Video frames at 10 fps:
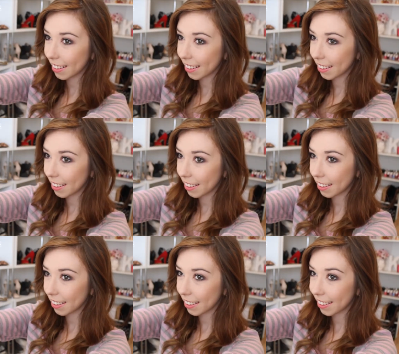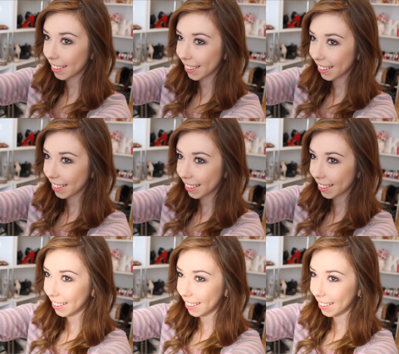
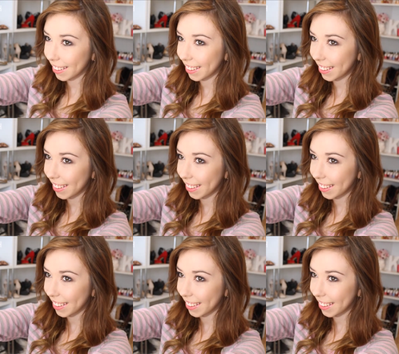No one is speaking in this clip.